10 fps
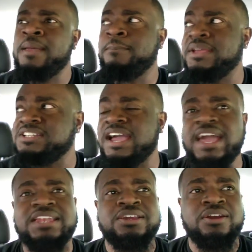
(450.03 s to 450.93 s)
bitch, I
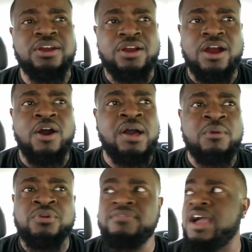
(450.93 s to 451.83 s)
got the I
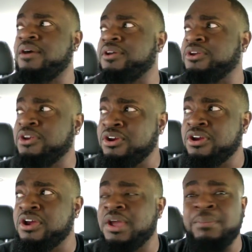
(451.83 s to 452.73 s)
don't know if y'all can
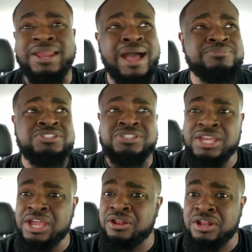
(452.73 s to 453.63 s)
hear it, but I'm
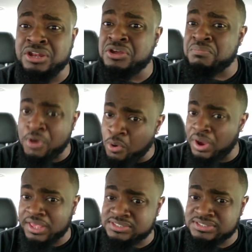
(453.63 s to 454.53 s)
still a little
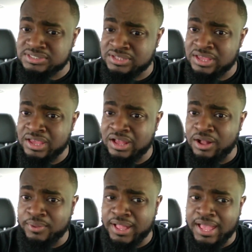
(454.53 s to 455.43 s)
moist.
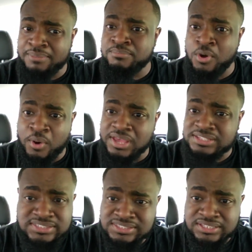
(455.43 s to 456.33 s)
Okay,
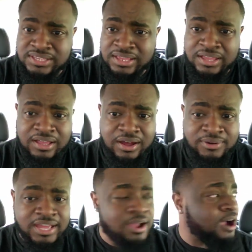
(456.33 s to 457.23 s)
moist.
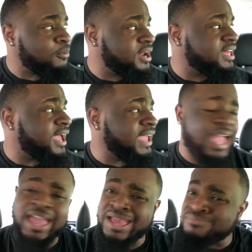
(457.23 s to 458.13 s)
Okay, already
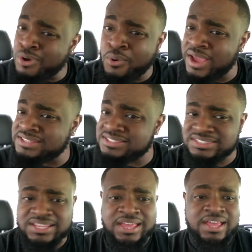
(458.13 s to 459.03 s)
gay and
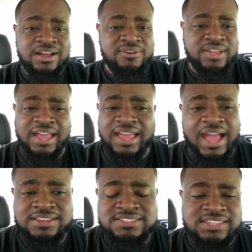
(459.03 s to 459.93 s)
moist. Okay,
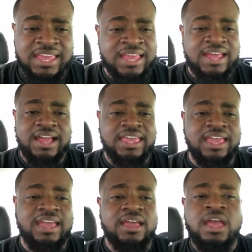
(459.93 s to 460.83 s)
I just can't. I
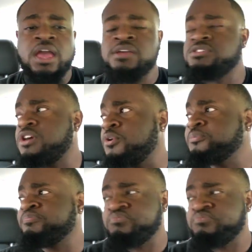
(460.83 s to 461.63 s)
can't. So